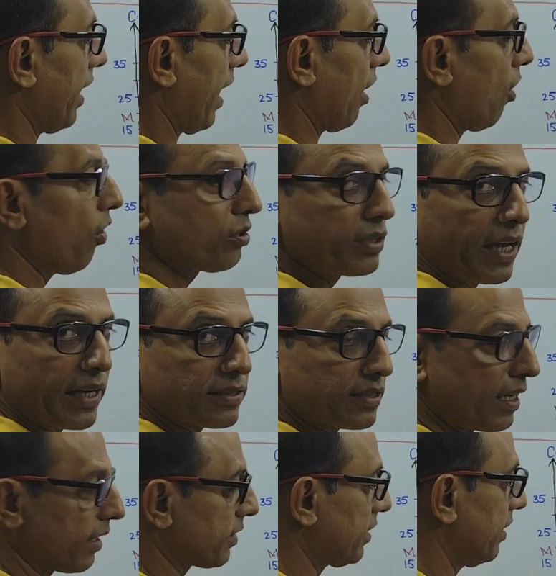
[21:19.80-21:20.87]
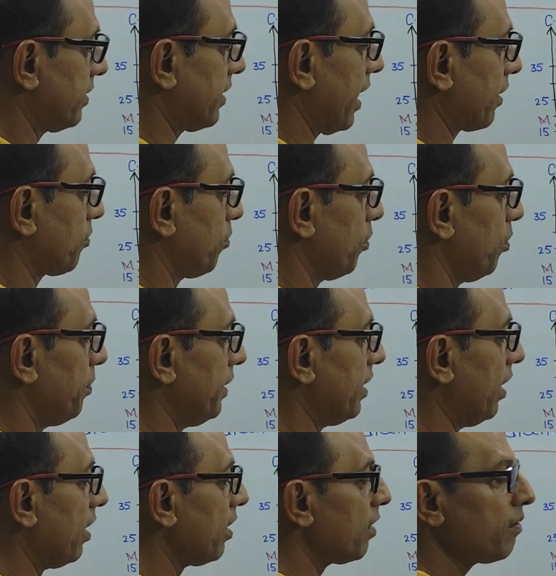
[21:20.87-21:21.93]
along the x-axis, that will be
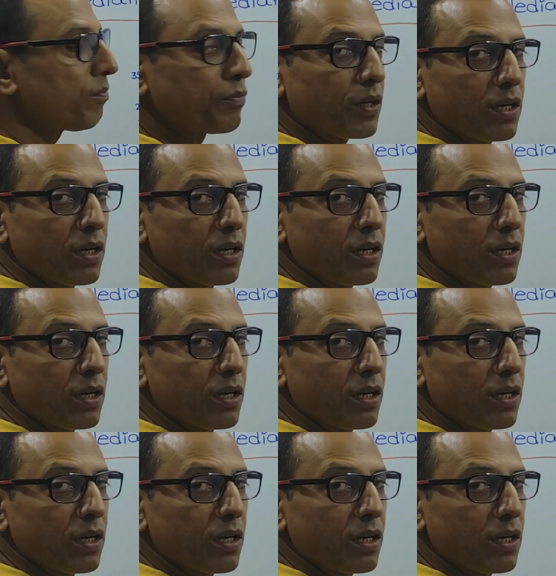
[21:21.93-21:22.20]
the